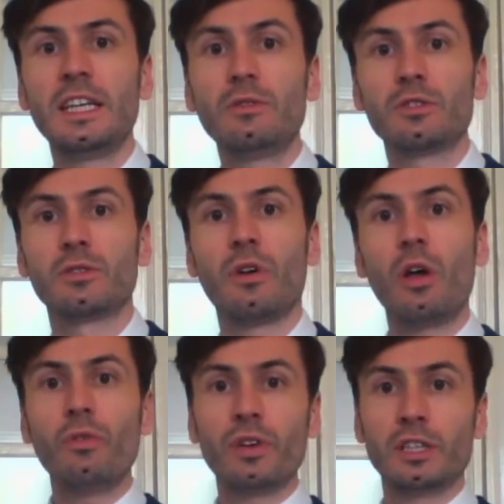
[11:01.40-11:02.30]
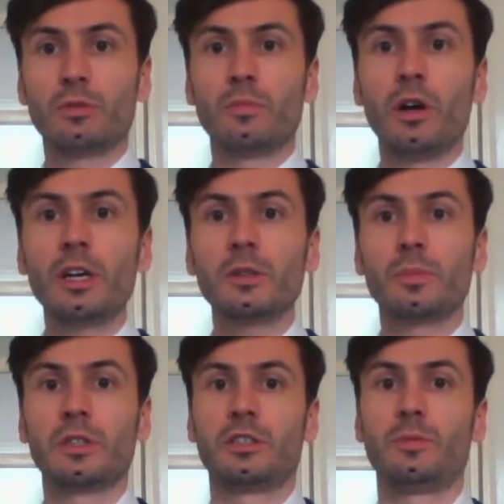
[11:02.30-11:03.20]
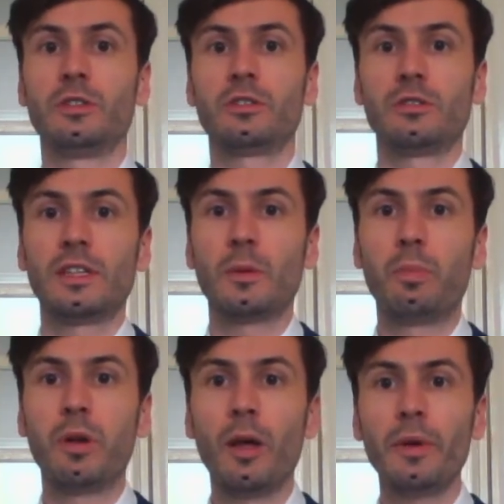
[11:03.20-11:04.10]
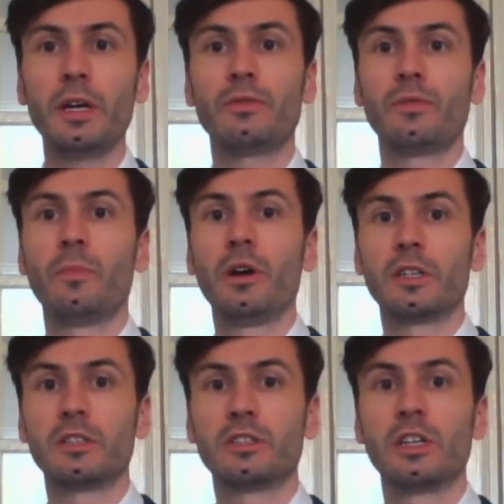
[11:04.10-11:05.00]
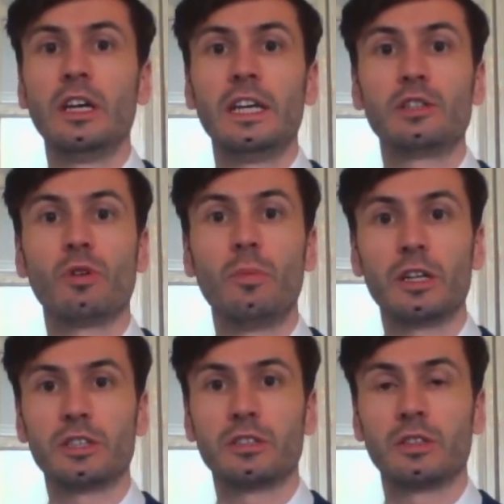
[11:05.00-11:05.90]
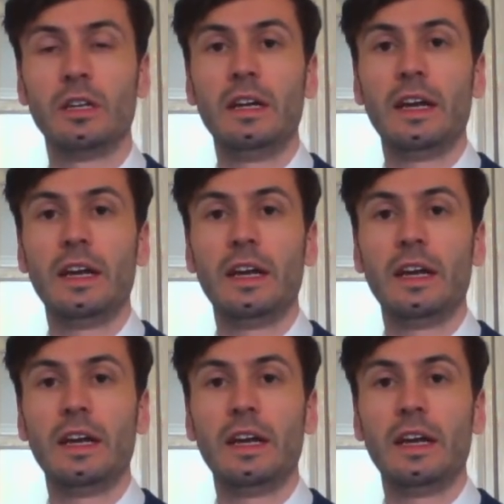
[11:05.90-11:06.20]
interest of all financial market participants that the plumbing of the markets is robust